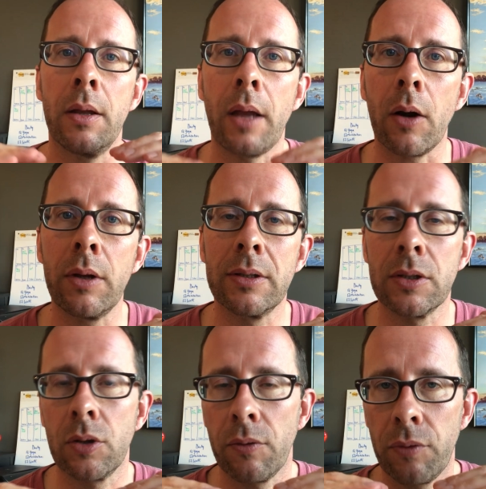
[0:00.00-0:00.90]
not only is
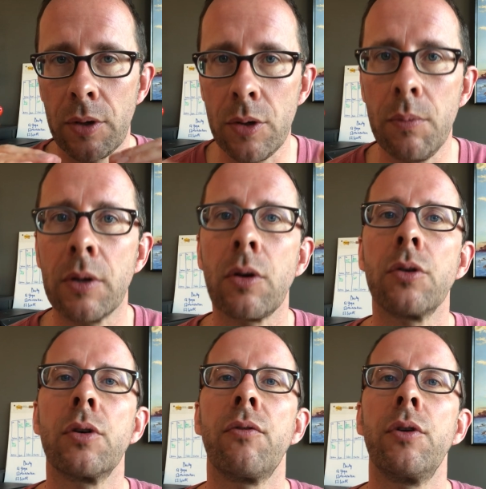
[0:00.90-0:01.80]
this good for you, but it's
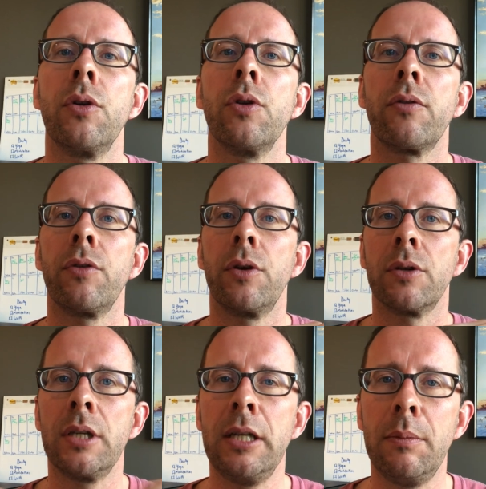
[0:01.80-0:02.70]
also good for you to look for your
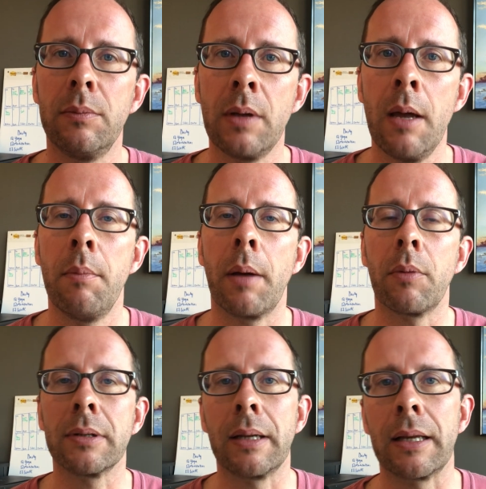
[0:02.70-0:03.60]
team
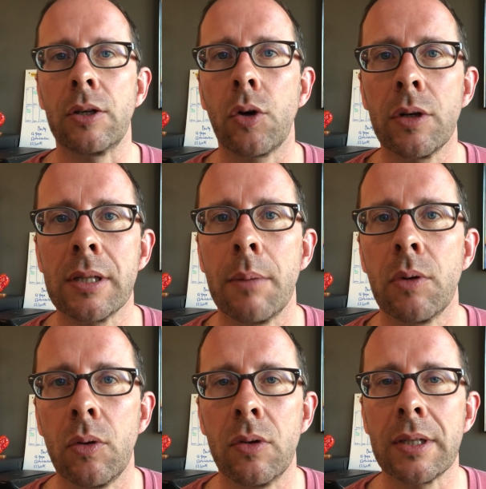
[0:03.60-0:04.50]
members and encourage them
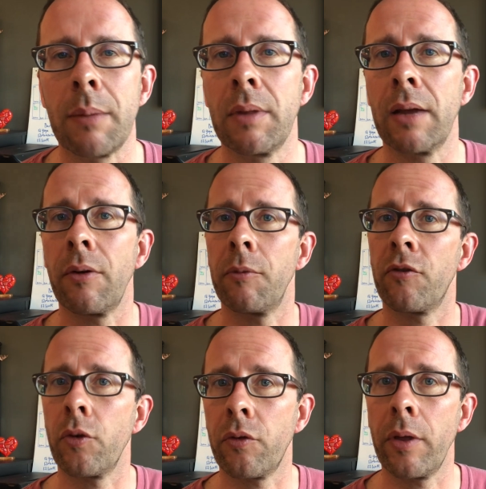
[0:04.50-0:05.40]
to do the same thing
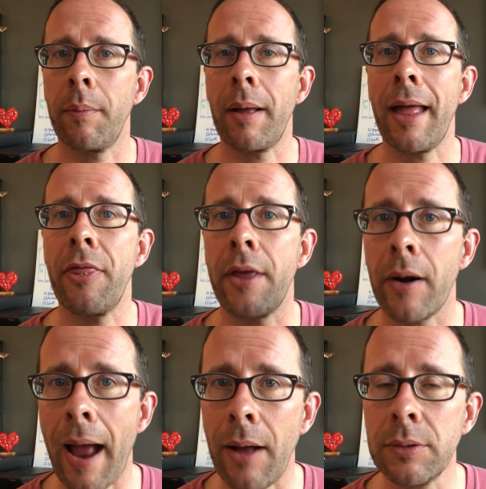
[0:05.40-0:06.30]
for them at their
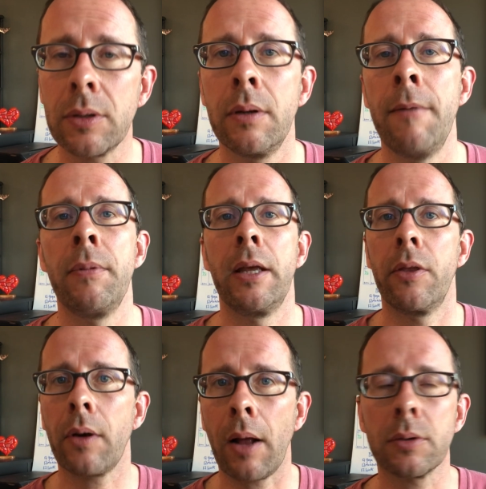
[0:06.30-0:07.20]
house, in
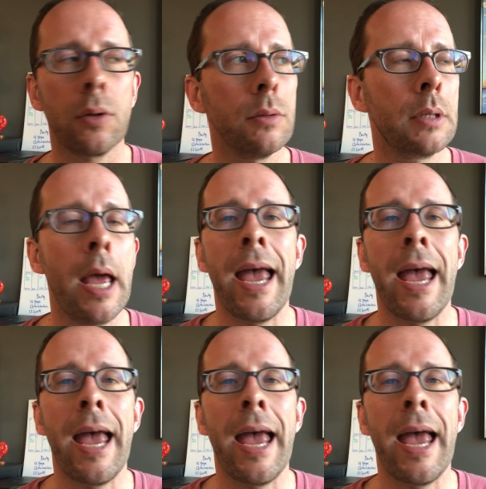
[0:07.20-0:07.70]
their households.